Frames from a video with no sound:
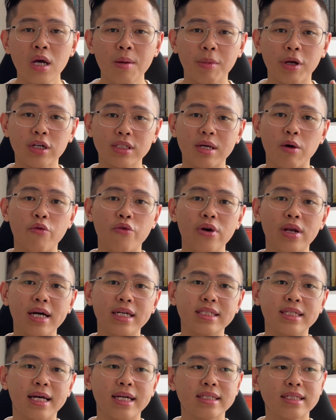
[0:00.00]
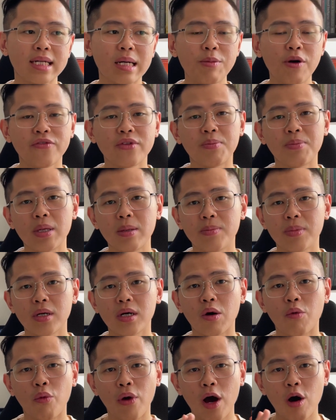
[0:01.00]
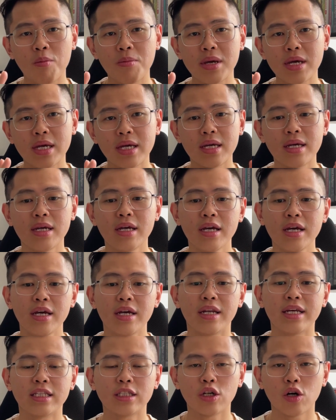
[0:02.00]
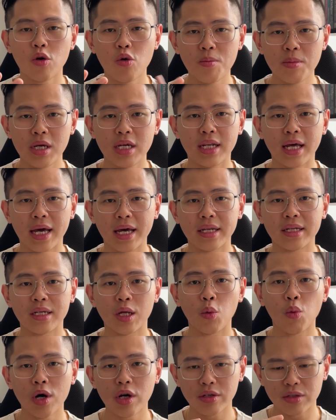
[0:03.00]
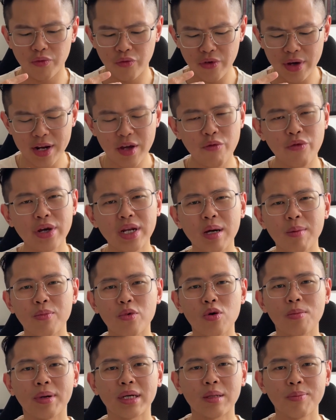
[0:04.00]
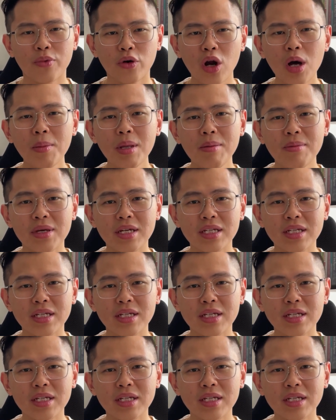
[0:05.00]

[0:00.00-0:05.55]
Because I realized that some of the people around me, they told me that they want to really read a book, but the problem